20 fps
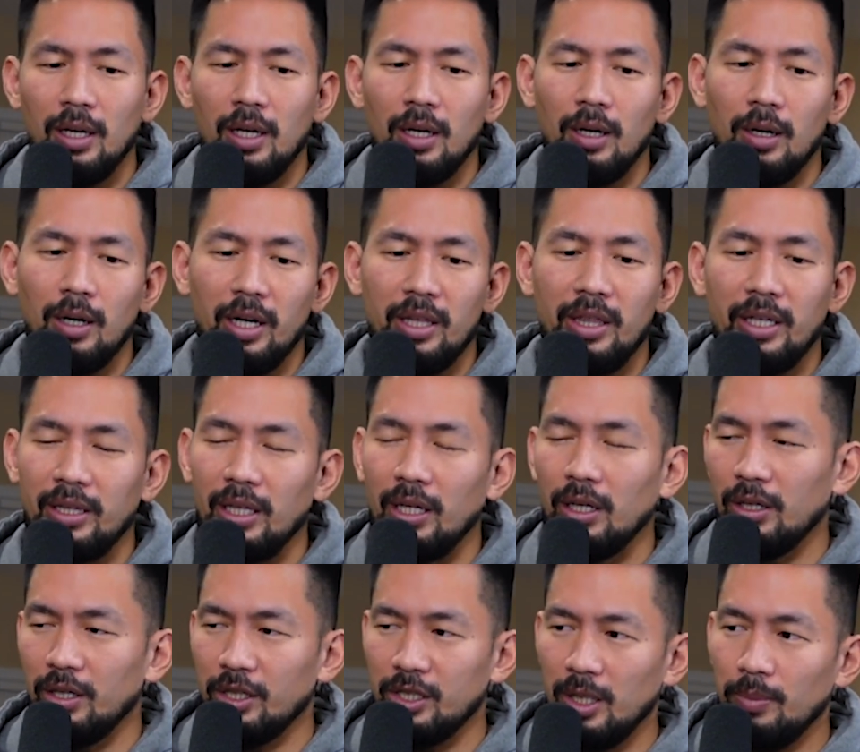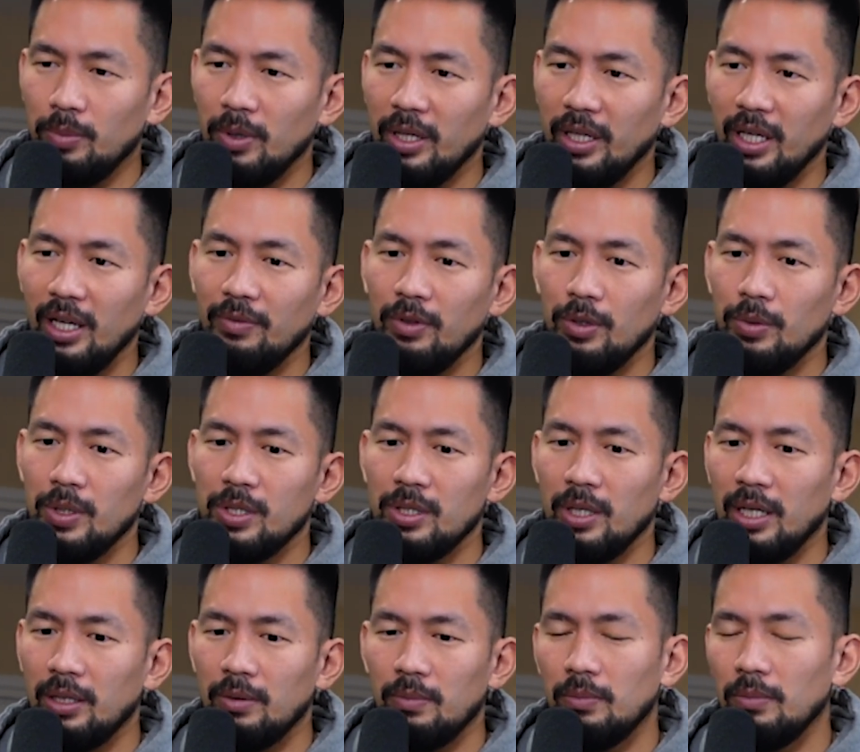I think that other example I gave you is
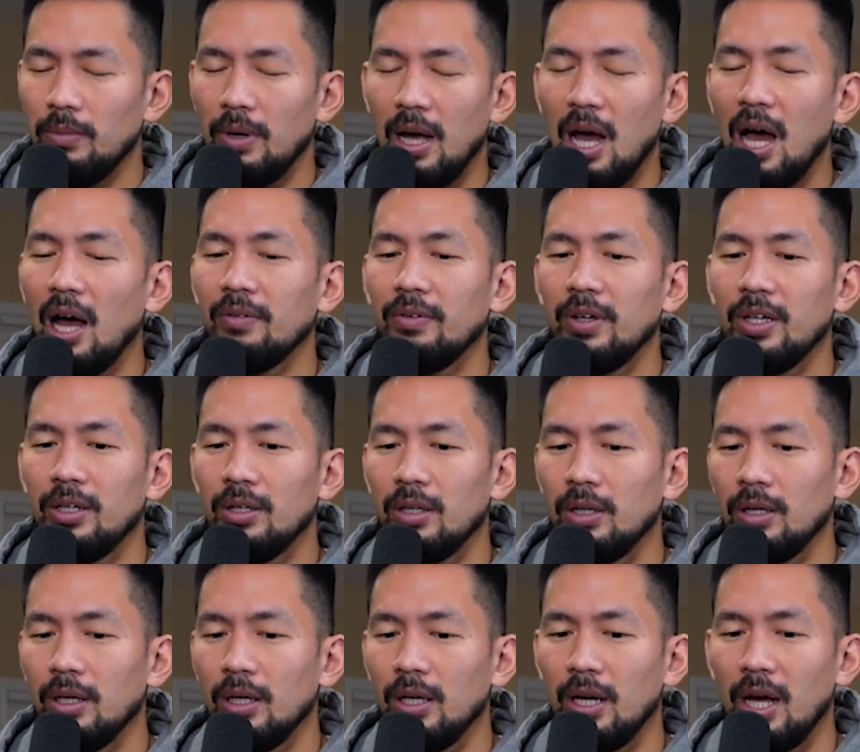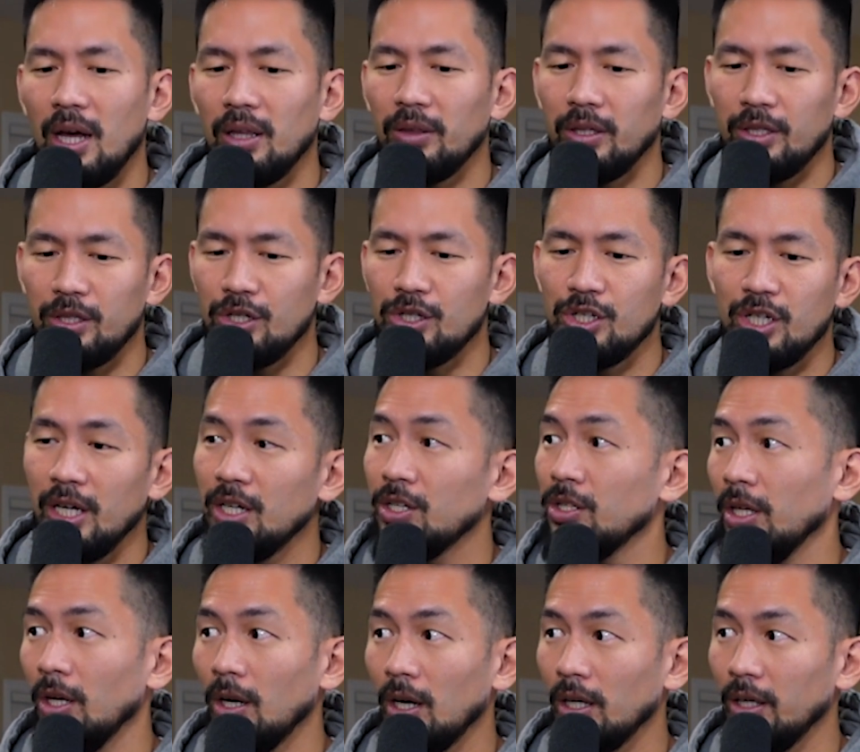like having an athlete just
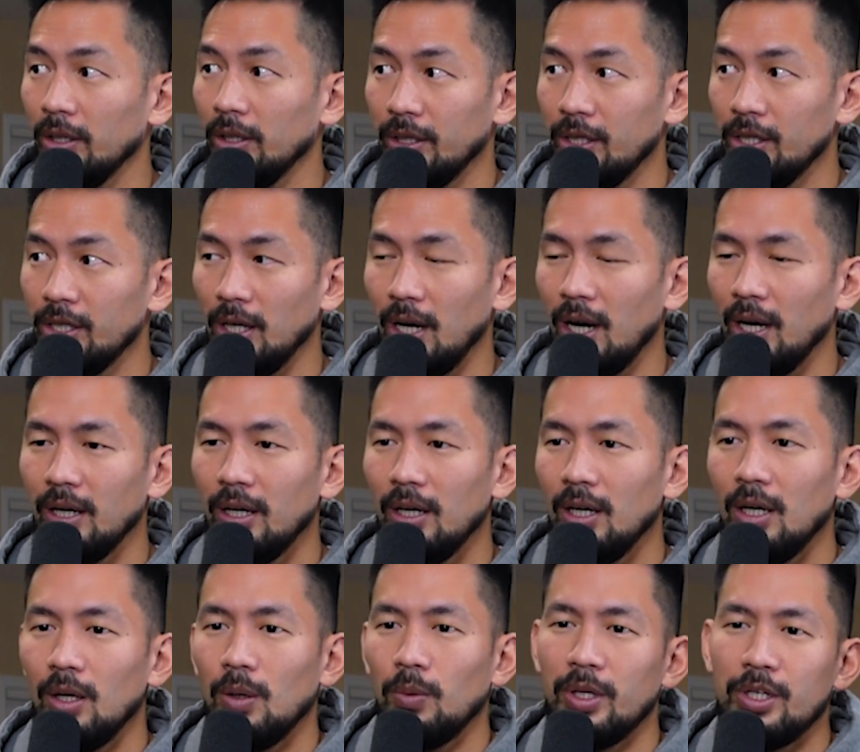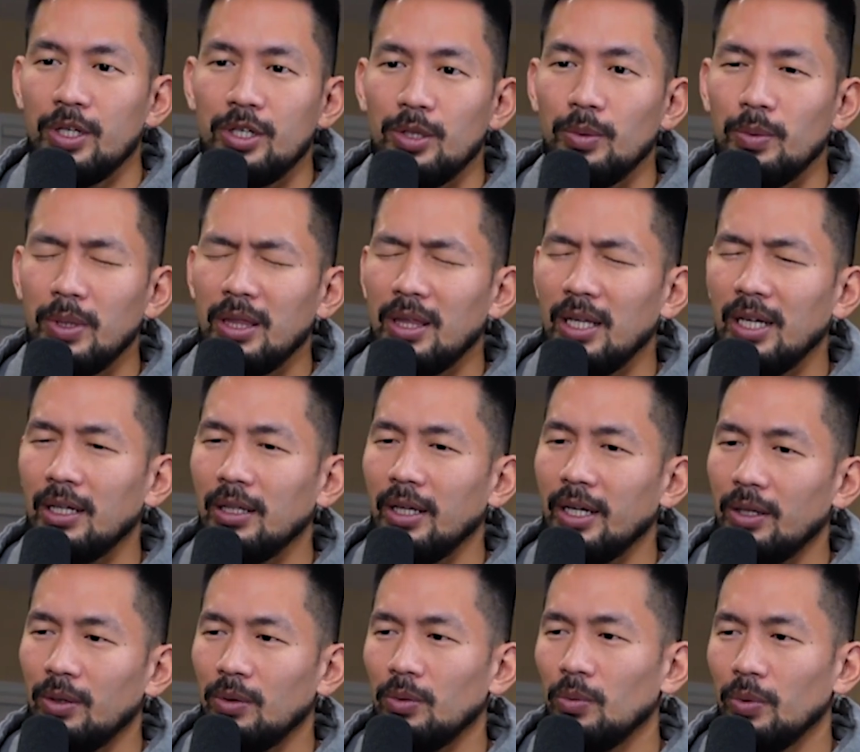change the arc on their shot, which you would think
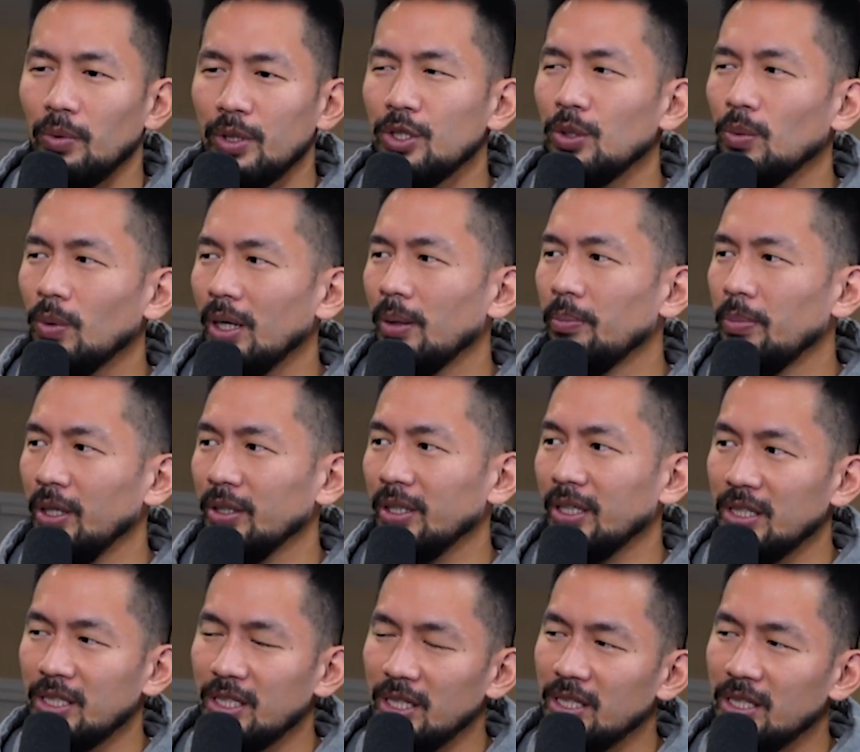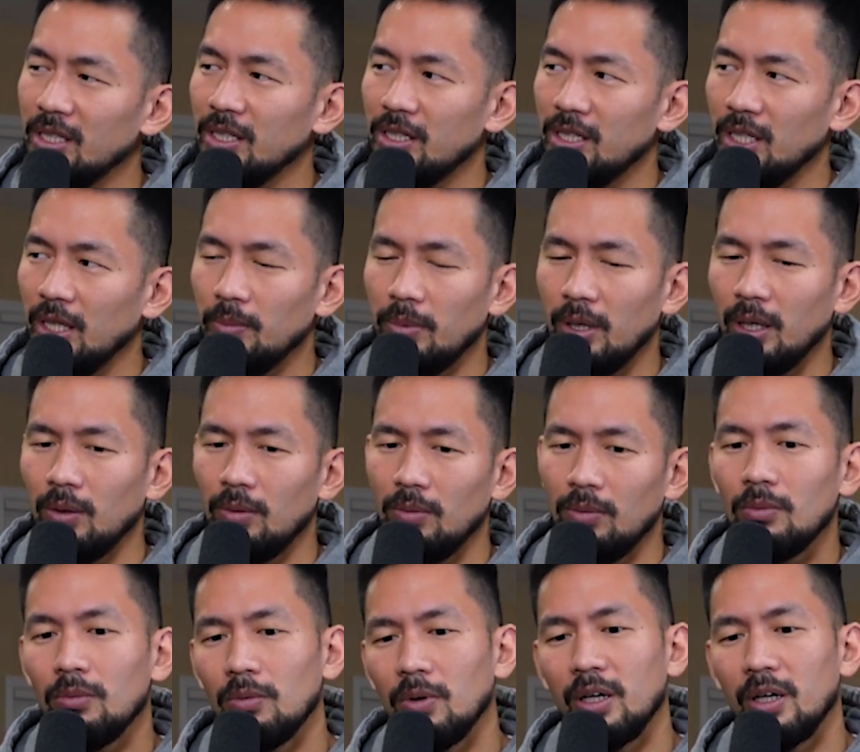like, wouldn't you want to build consistency? But
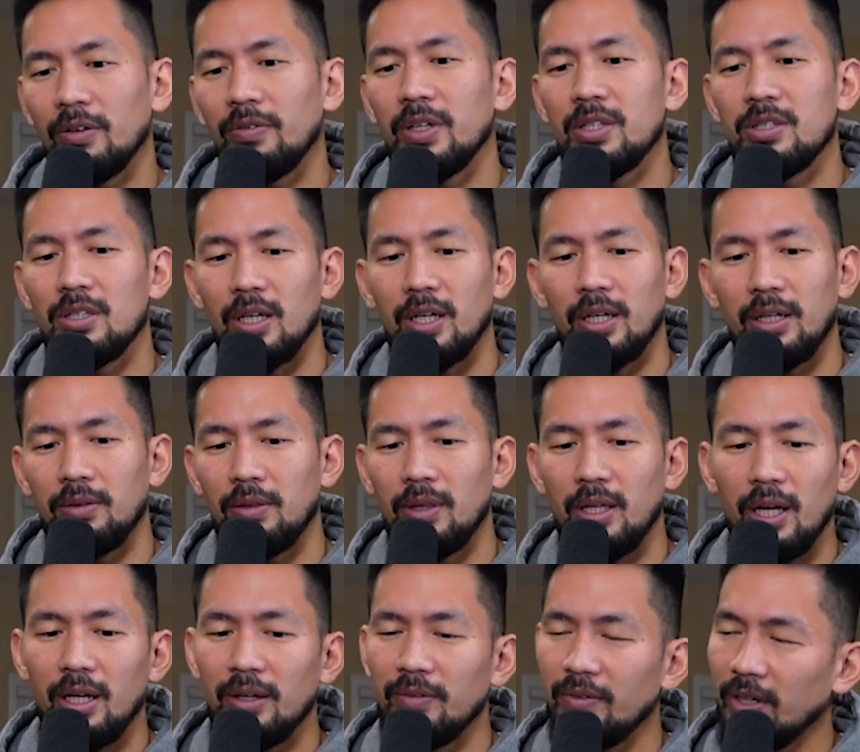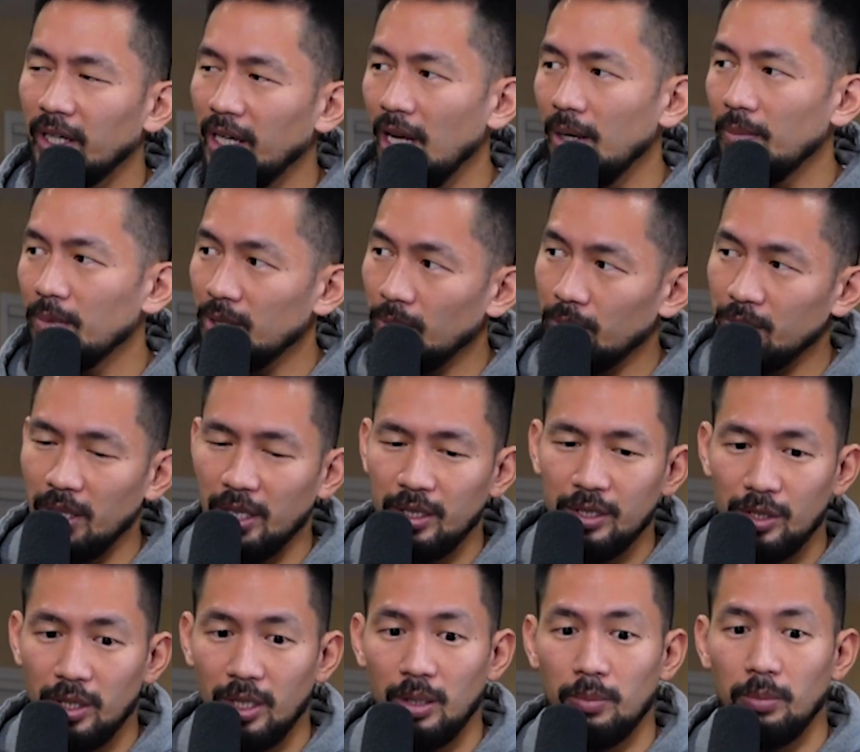what if it's like the end of a game and someone's
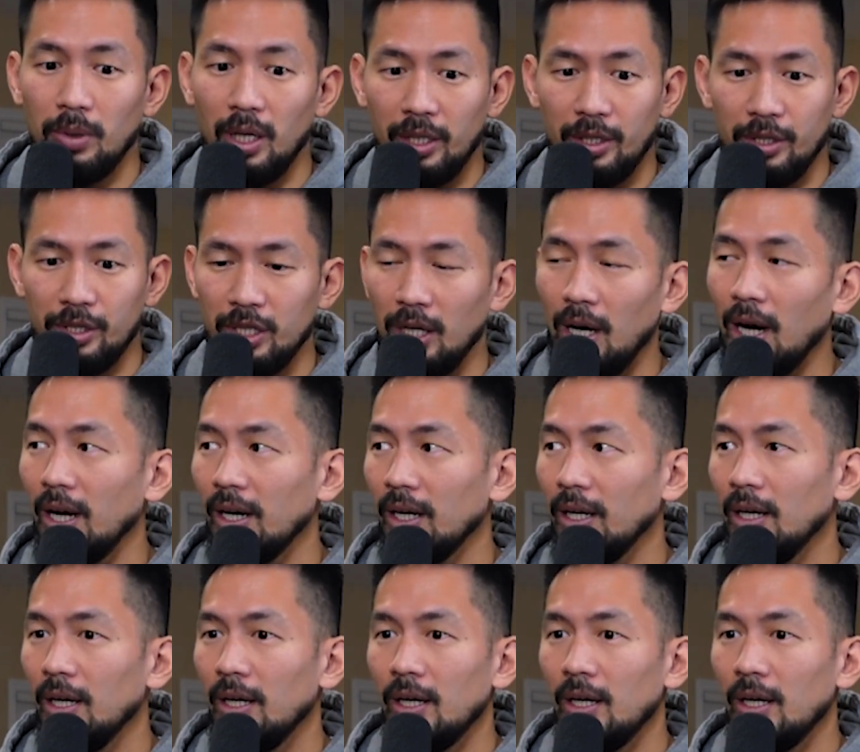actually trying to block your shot